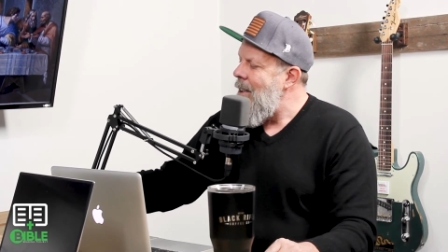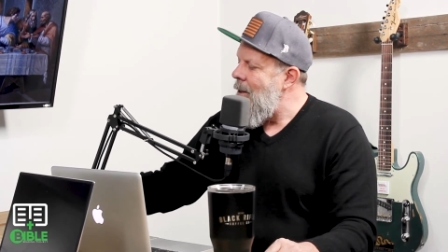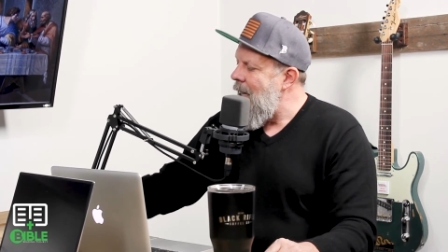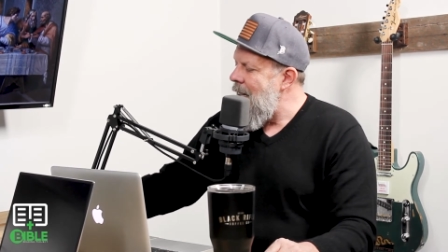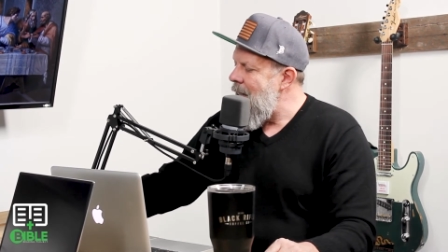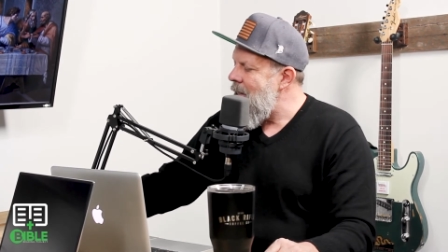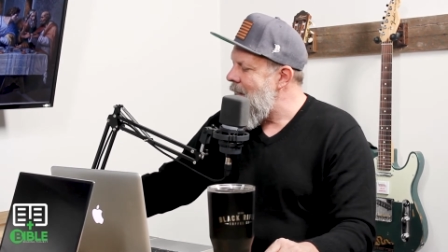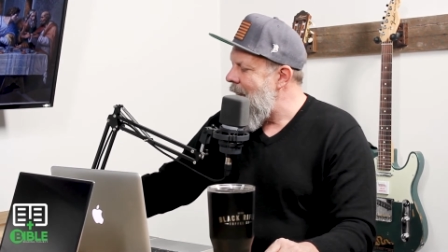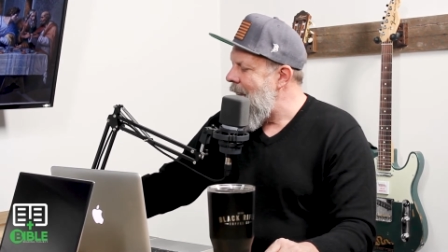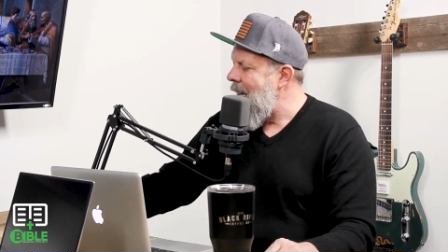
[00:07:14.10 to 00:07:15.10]
You get us
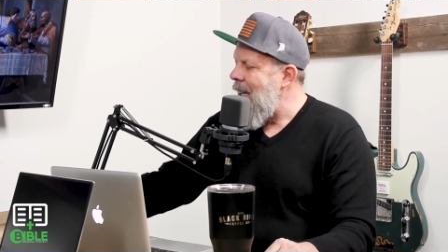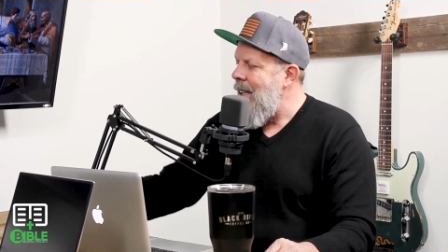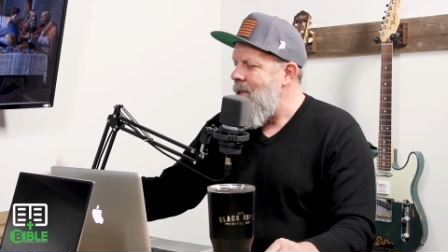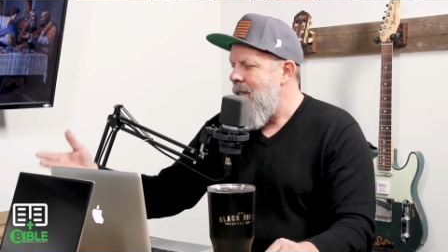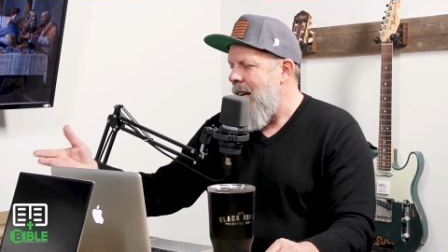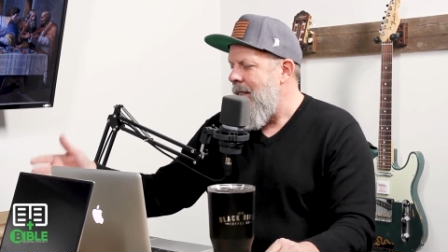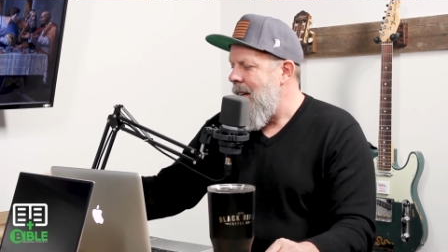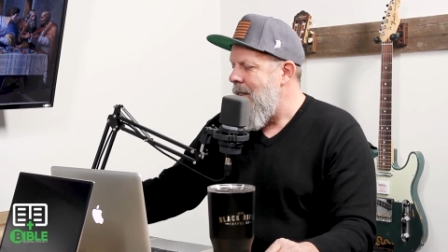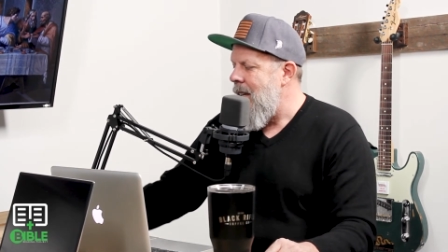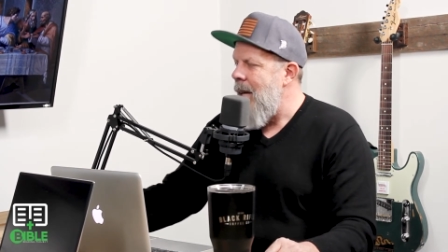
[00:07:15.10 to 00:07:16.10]
thinking, you said it
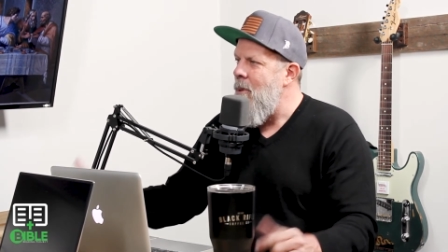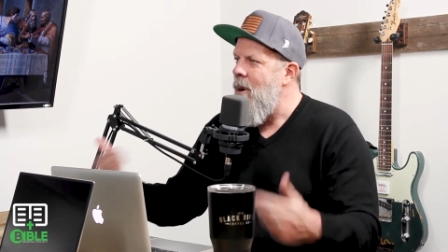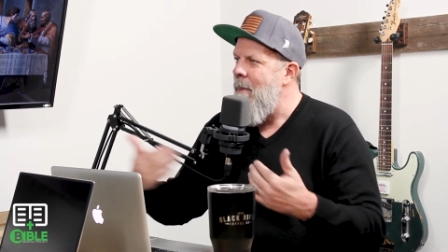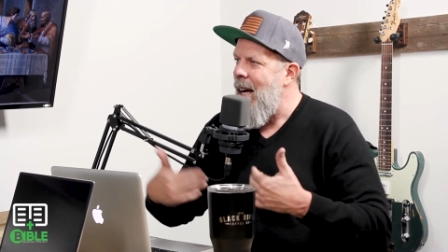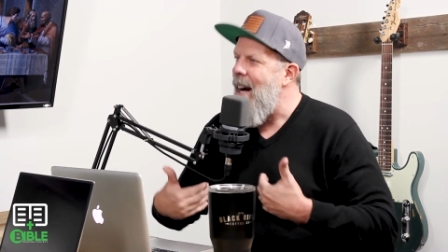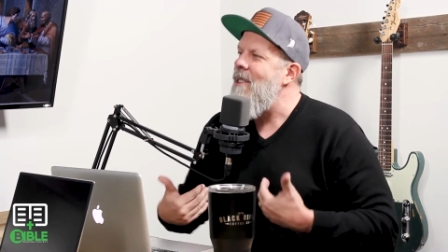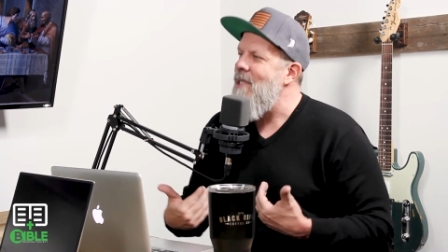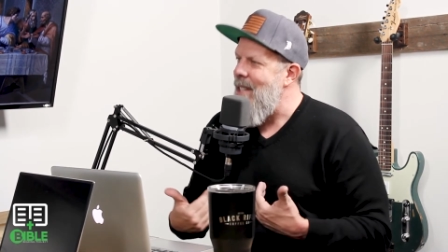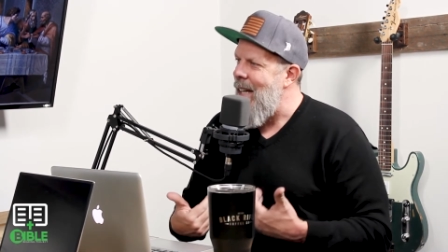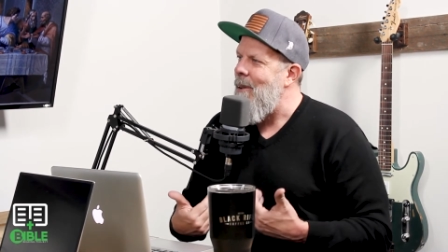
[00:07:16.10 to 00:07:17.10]
the other day, more about
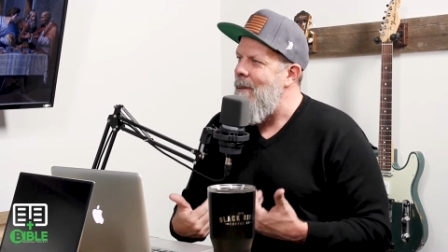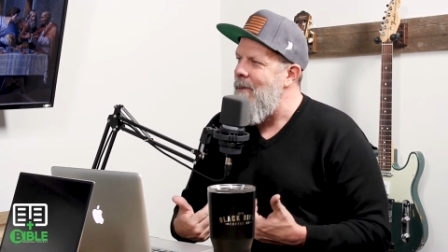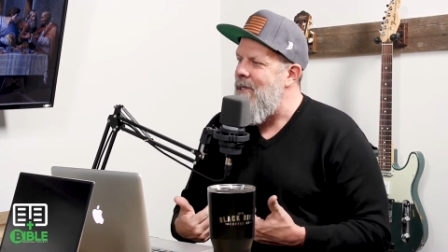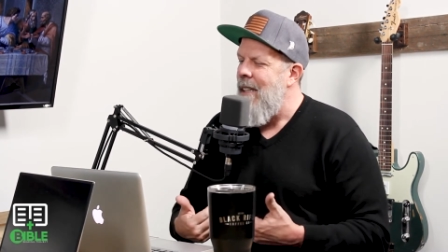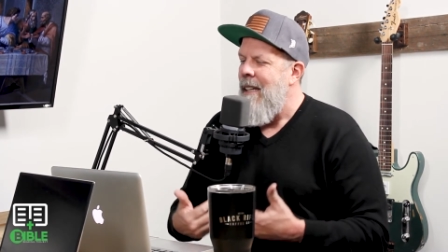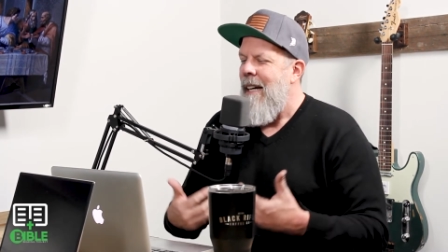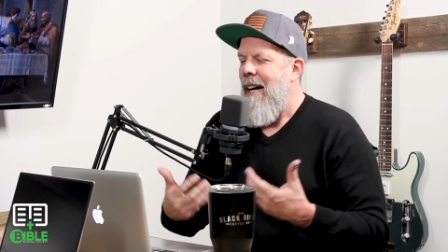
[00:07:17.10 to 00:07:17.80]
ourselves, mm -hmm.